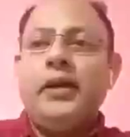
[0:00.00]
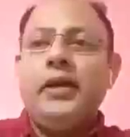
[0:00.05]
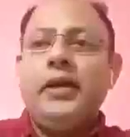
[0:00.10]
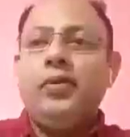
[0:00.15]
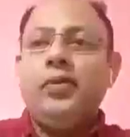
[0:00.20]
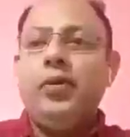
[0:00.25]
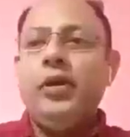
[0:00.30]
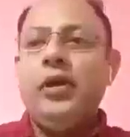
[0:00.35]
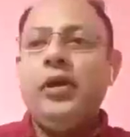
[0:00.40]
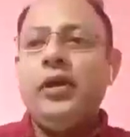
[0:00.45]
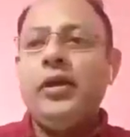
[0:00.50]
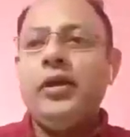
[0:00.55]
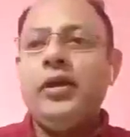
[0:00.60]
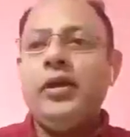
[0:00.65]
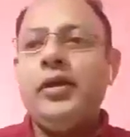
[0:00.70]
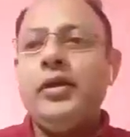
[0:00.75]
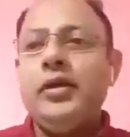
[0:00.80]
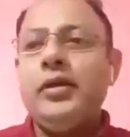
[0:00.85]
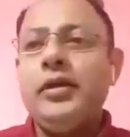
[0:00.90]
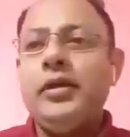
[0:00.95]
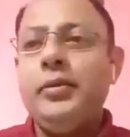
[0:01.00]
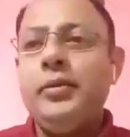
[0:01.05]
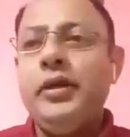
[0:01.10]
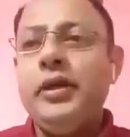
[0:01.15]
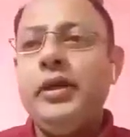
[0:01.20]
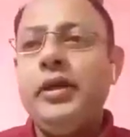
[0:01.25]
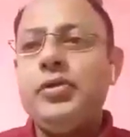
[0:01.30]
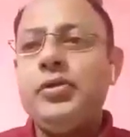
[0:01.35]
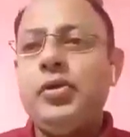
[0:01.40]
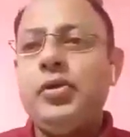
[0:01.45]
Okay, very good
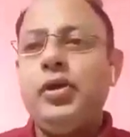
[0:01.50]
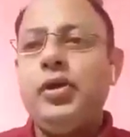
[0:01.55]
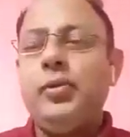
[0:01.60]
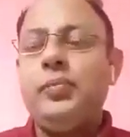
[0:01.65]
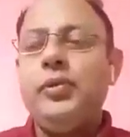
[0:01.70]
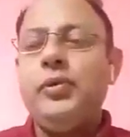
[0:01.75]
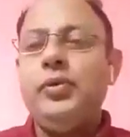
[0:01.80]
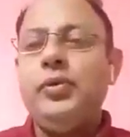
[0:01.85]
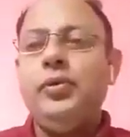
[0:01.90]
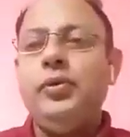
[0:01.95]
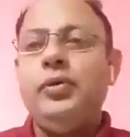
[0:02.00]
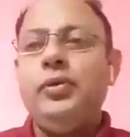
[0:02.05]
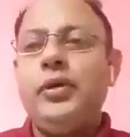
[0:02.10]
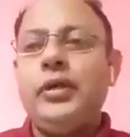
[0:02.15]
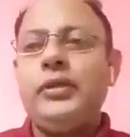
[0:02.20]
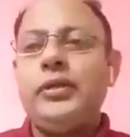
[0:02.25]
evening to all of you.